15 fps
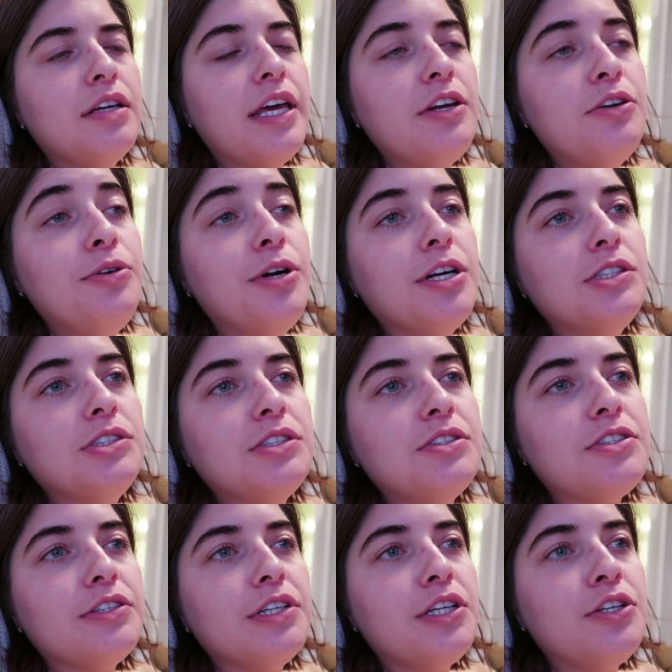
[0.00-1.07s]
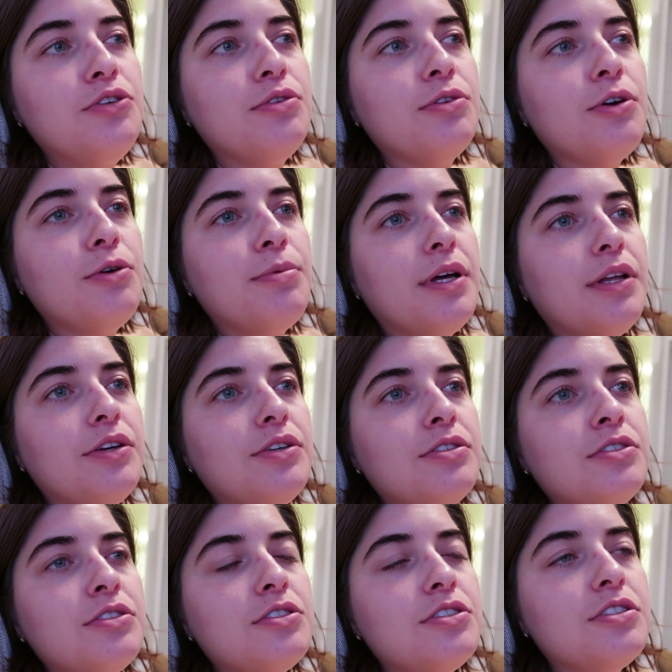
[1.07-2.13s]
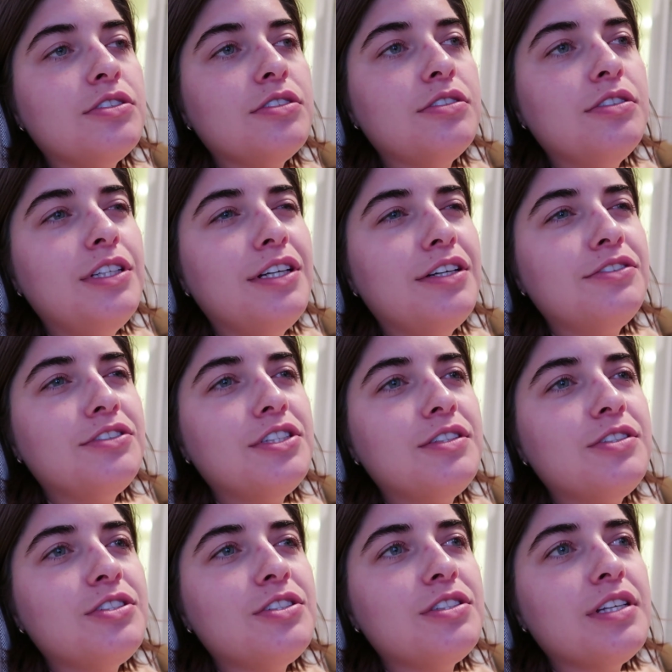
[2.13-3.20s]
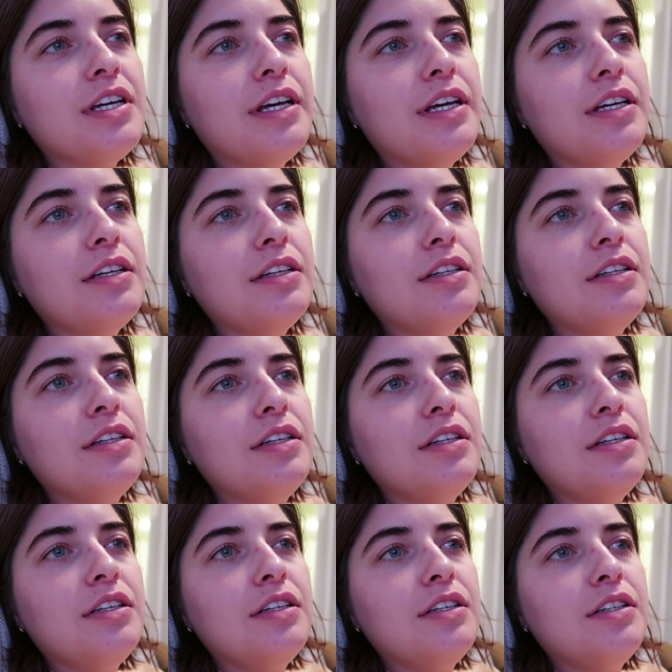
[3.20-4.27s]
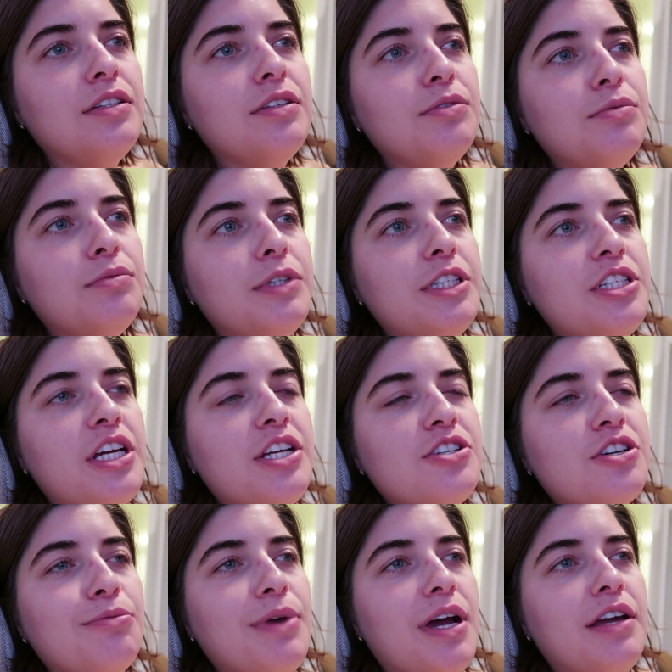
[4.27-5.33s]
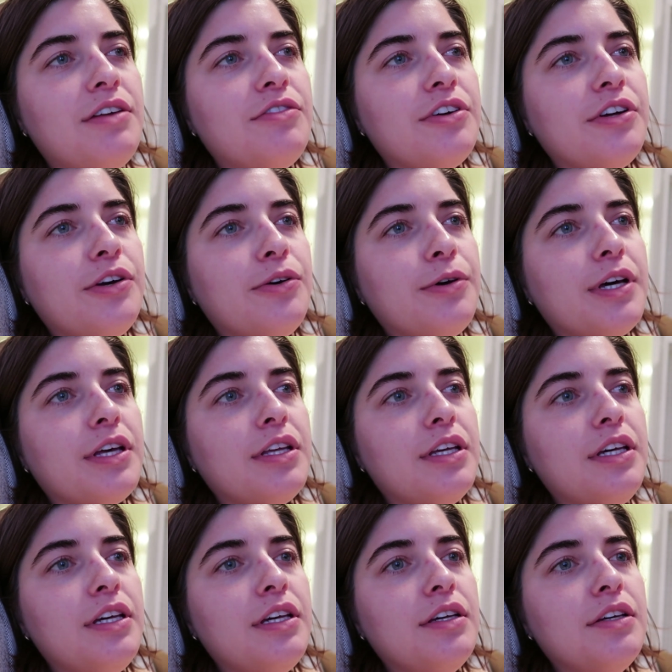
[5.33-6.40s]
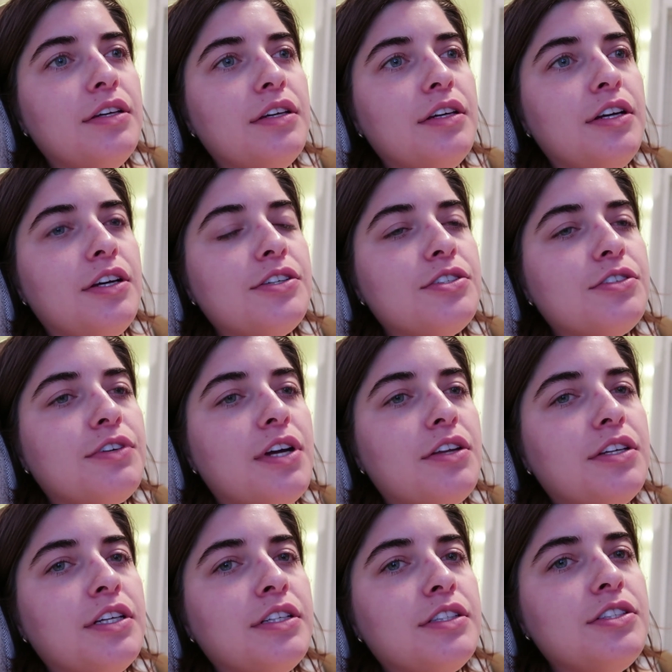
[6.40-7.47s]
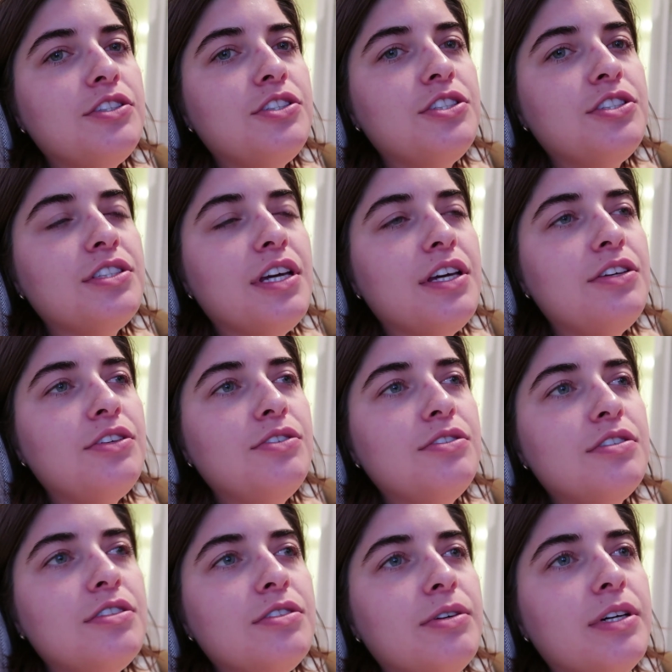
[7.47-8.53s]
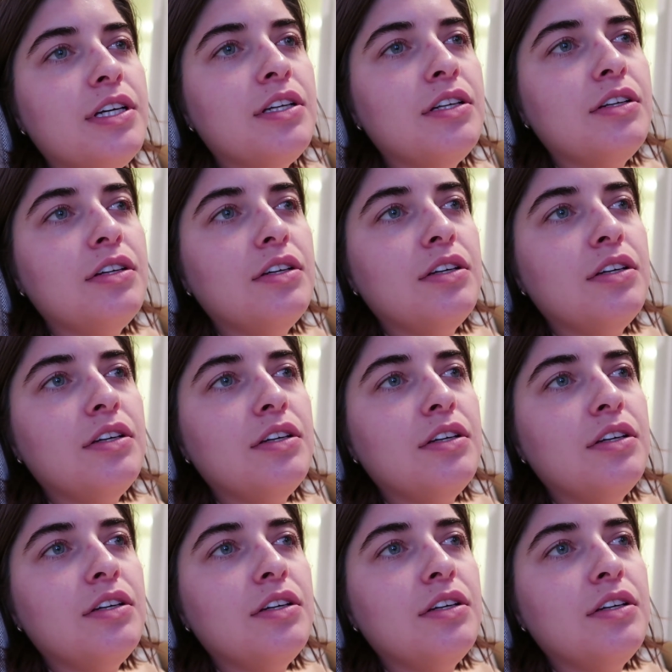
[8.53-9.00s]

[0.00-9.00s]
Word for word: get new curtains or like new throw pillows, or she'll, you know, she's just like, we change our mind very quickly in our surroundings because you just get used to it.